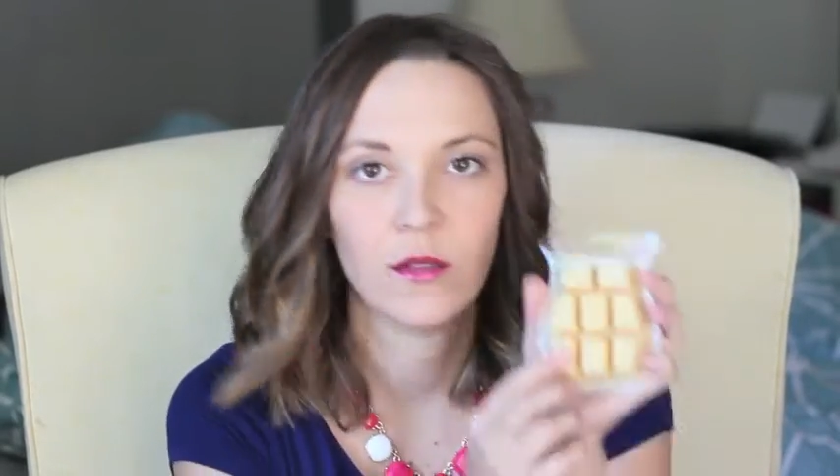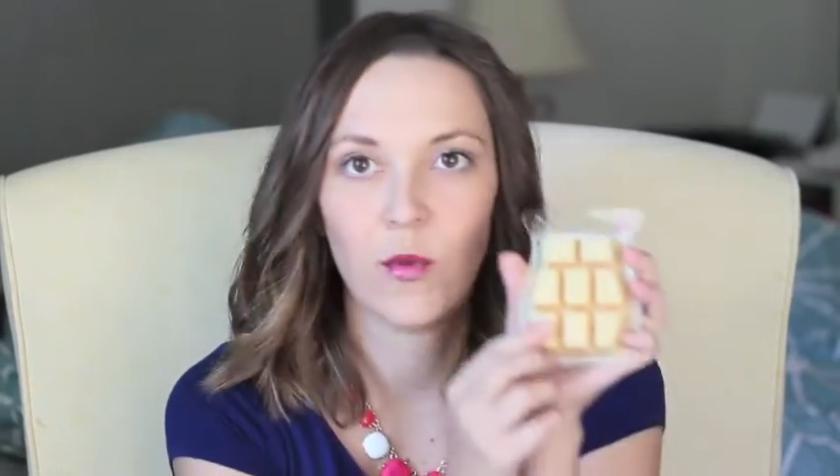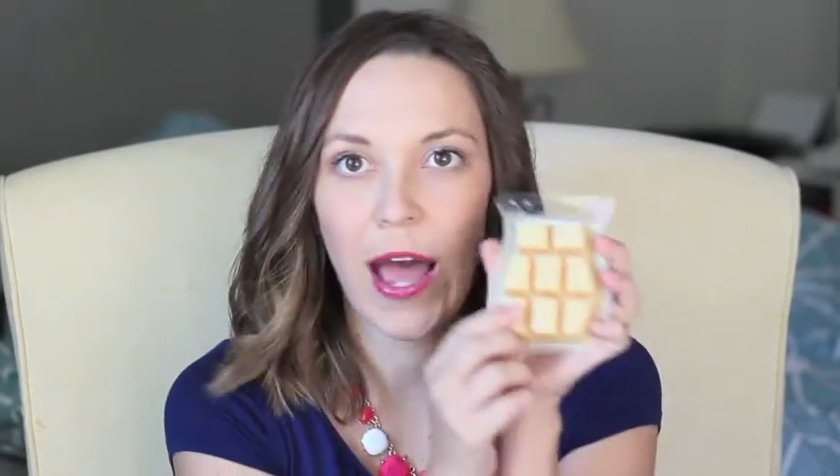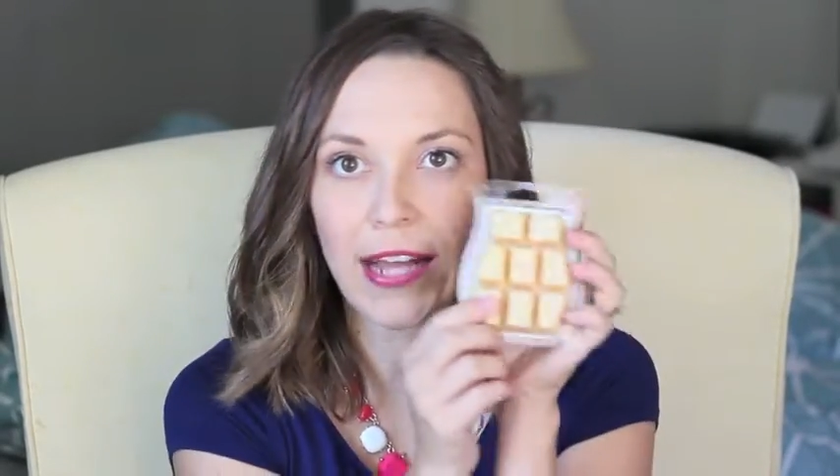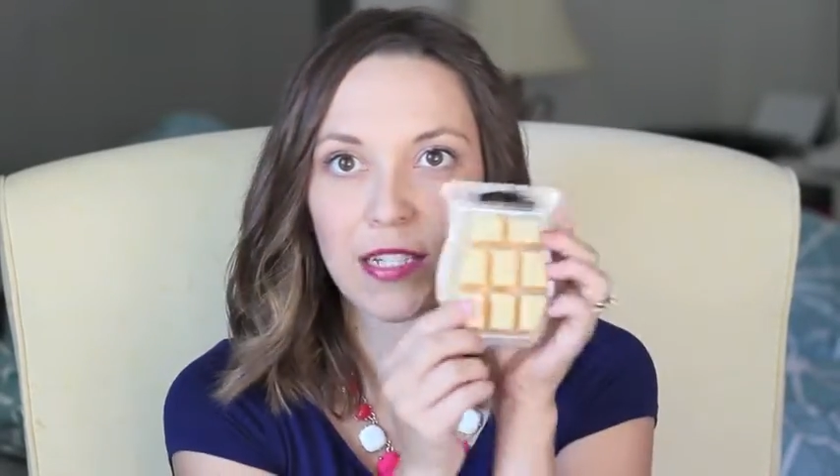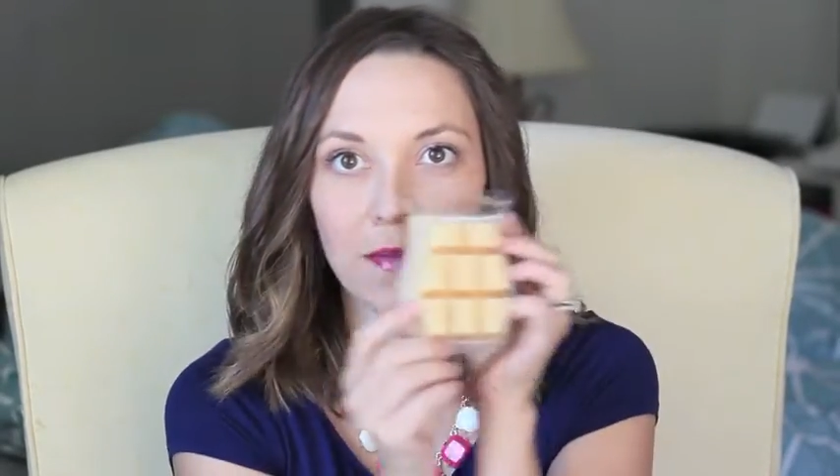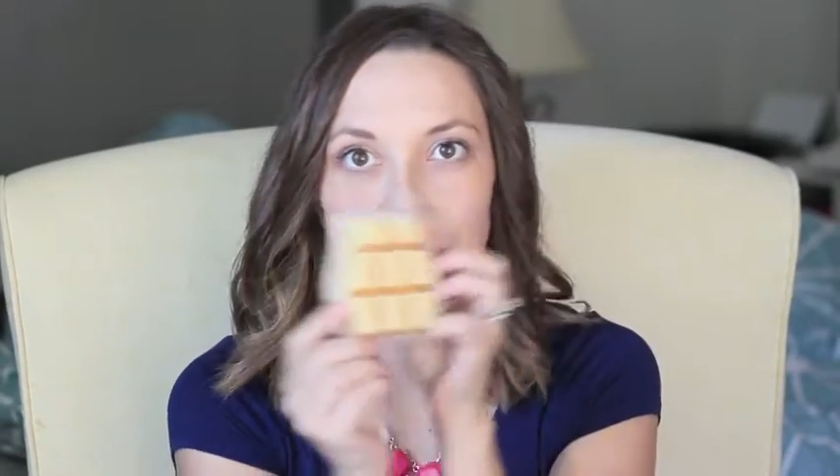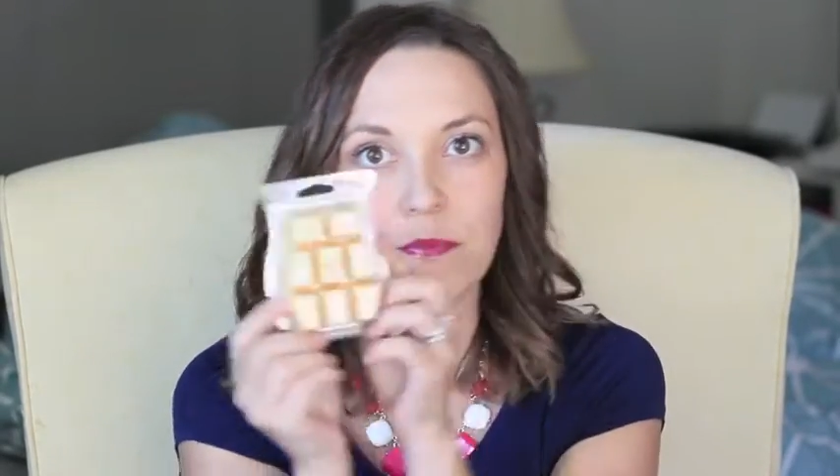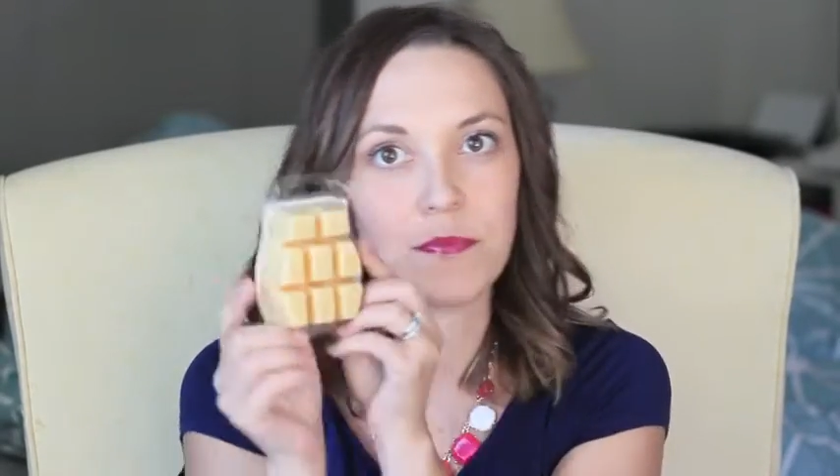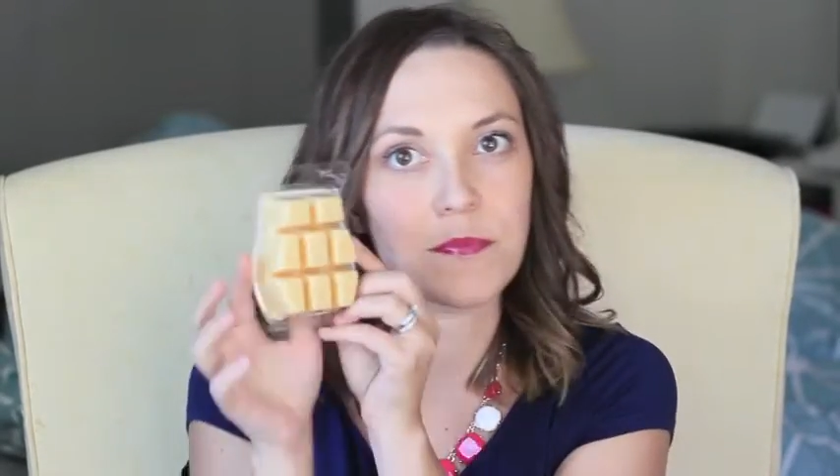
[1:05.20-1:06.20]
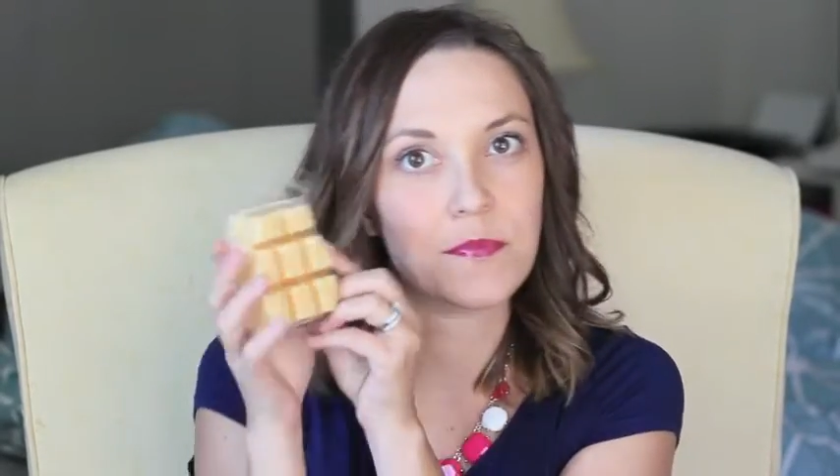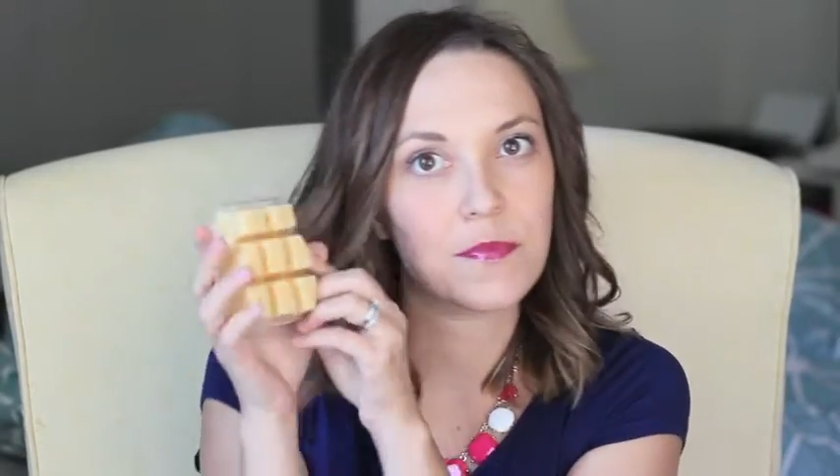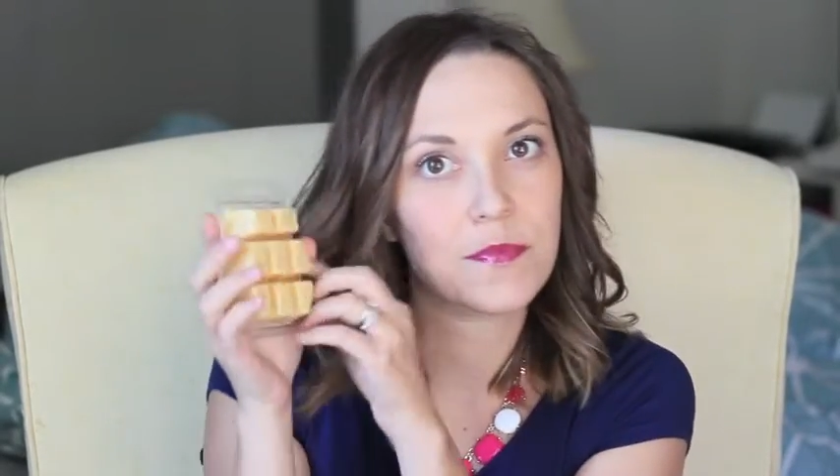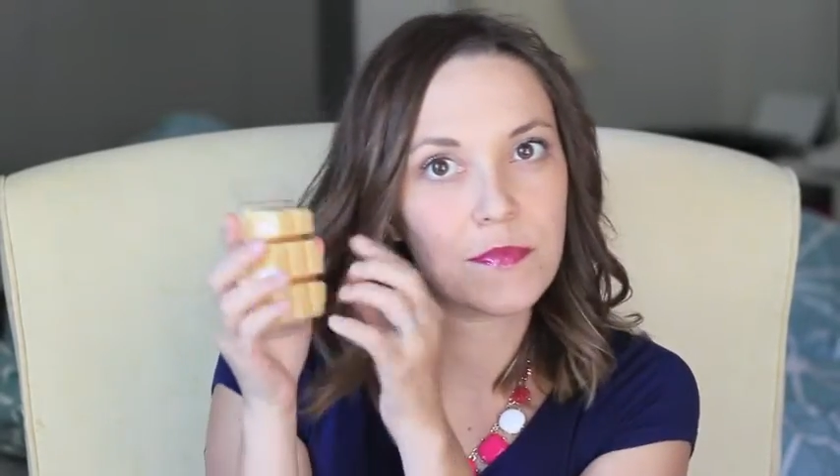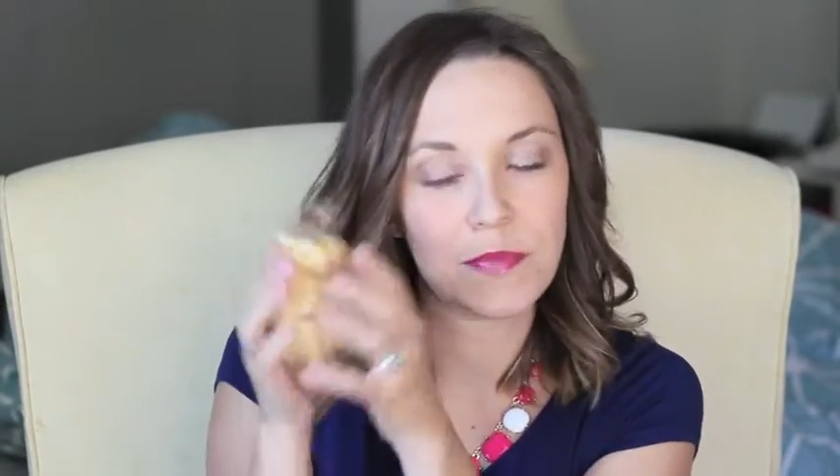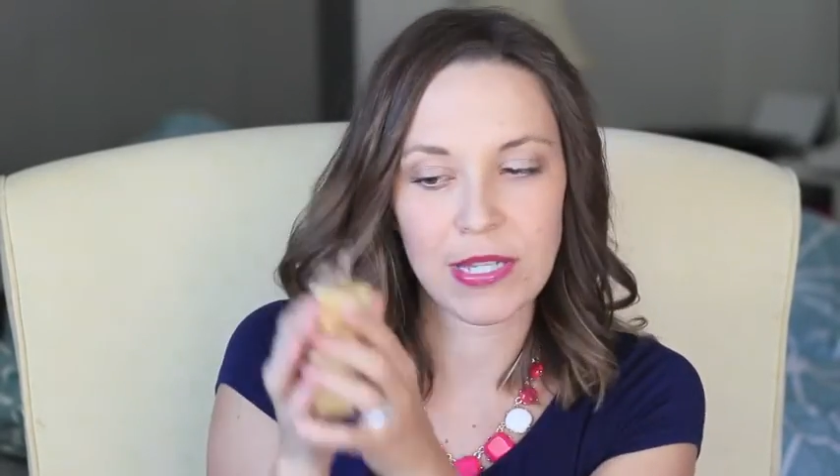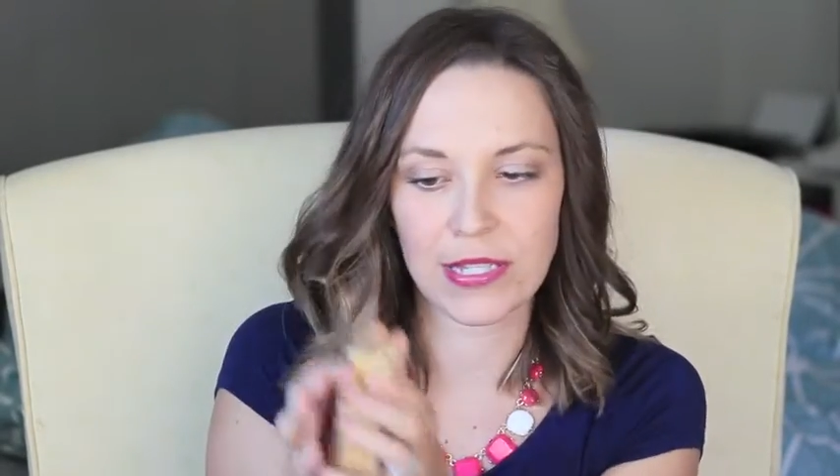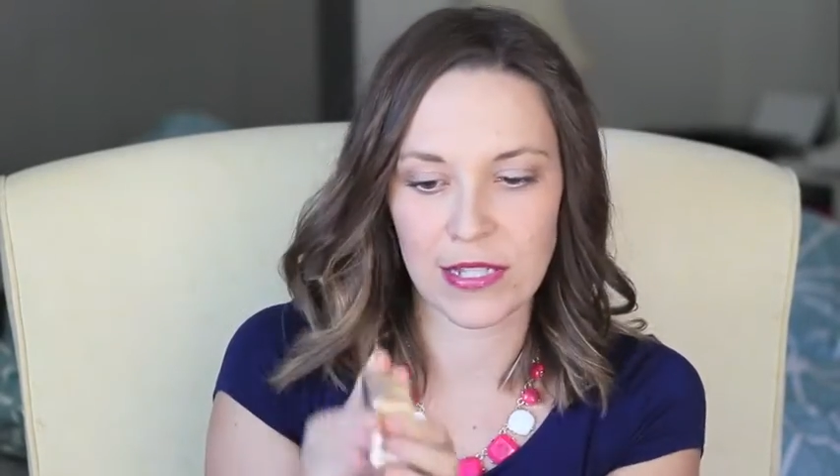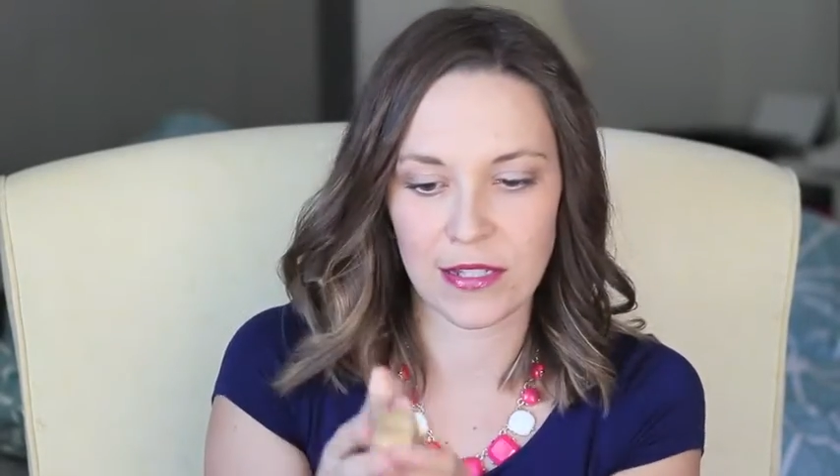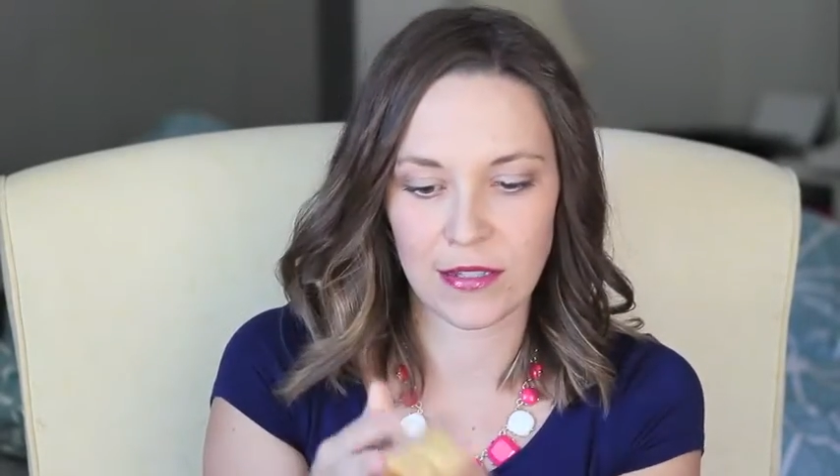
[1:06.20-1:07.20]
wax
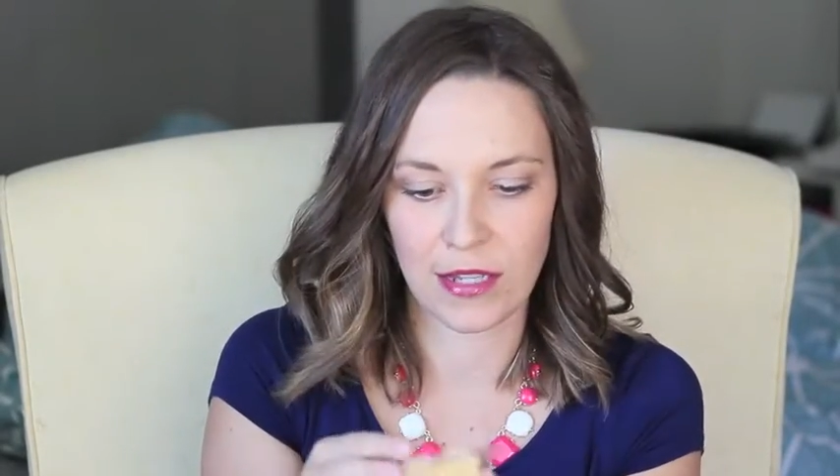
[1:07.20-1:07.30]
pieces